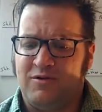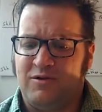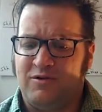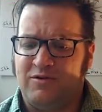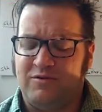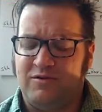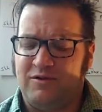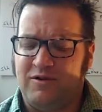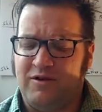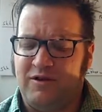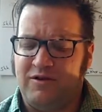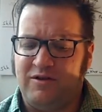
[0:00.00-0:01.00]
are
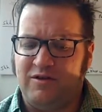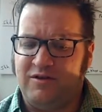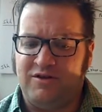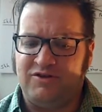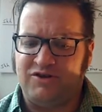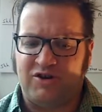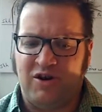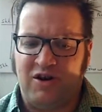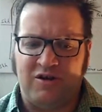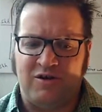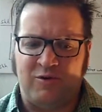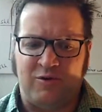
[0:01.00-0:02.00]
in
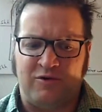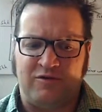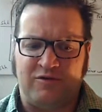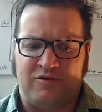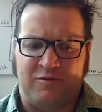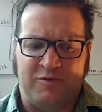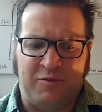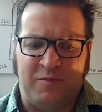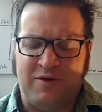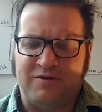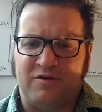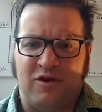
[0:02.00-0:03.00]
Chicago are some of the
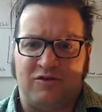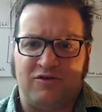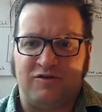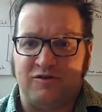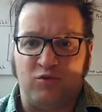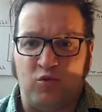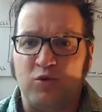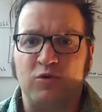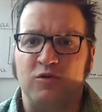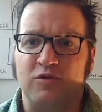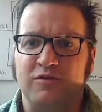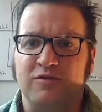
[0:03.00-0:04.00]
best doctors in the
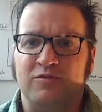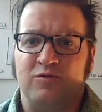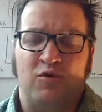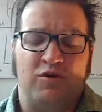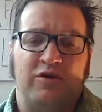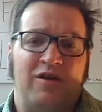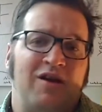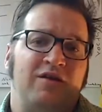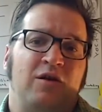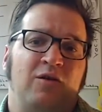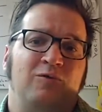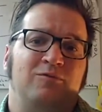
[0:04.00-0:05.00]
world. What did I
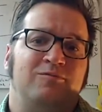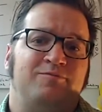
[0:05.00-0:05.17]
know?